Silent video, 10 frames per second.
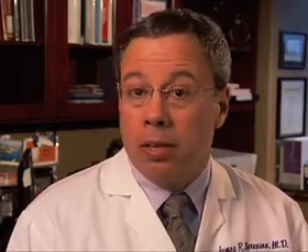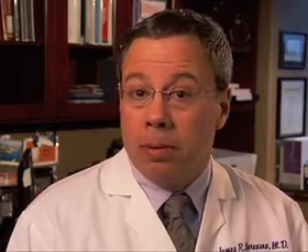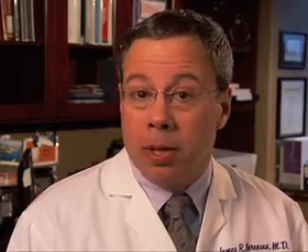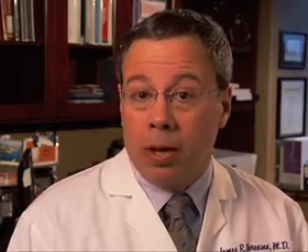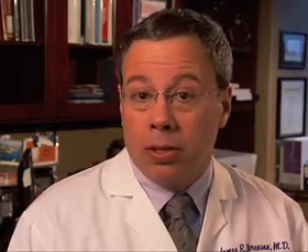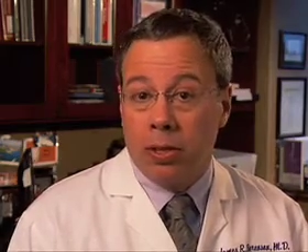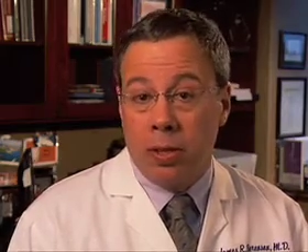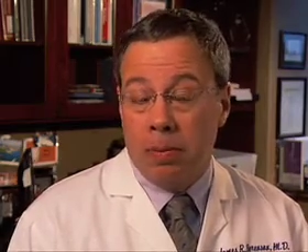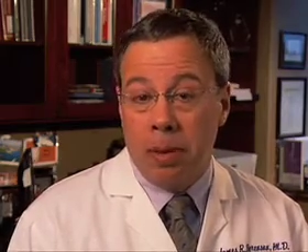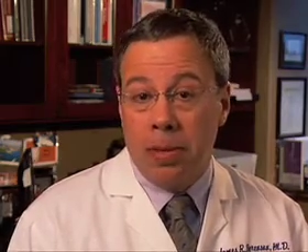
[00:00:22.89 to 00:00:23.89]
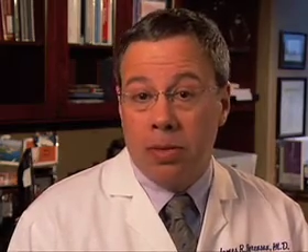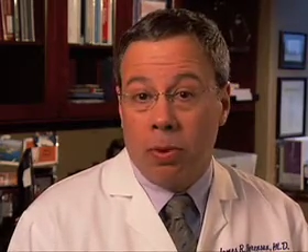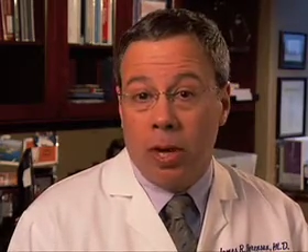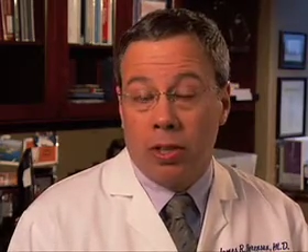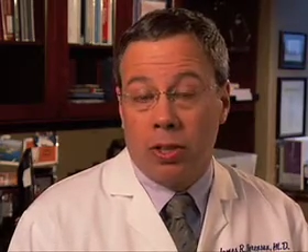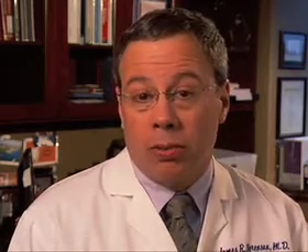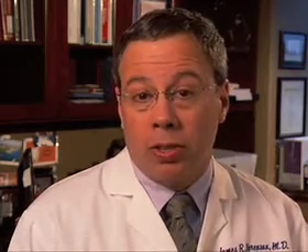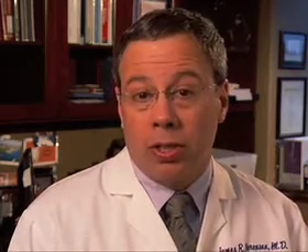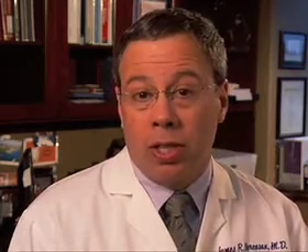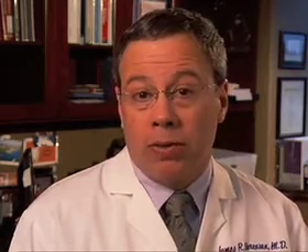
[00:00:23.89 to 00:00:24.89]
but also there may be drugs you're
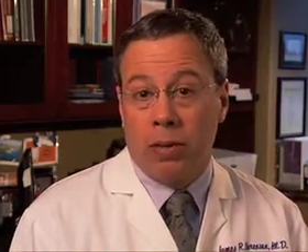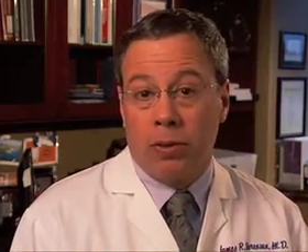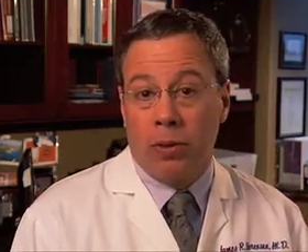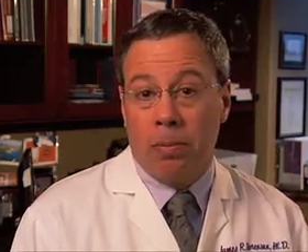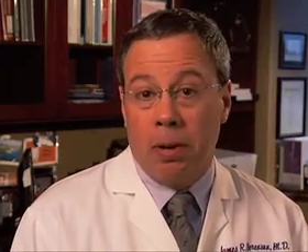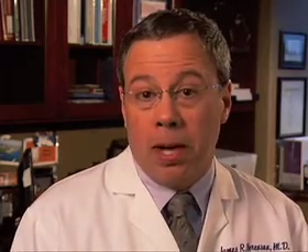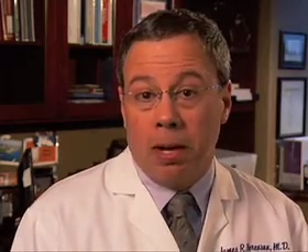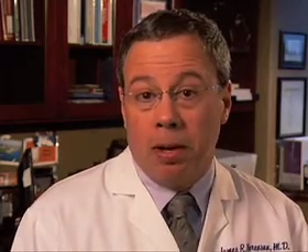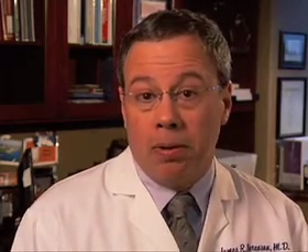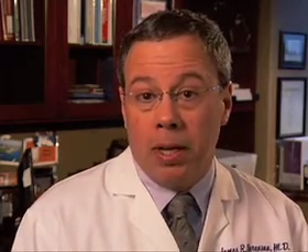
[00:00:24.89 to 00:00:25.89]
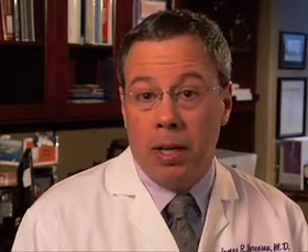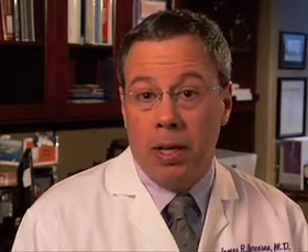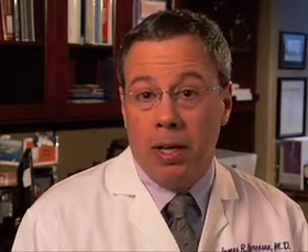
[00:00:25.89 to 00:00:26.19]
receiving for the myeloma,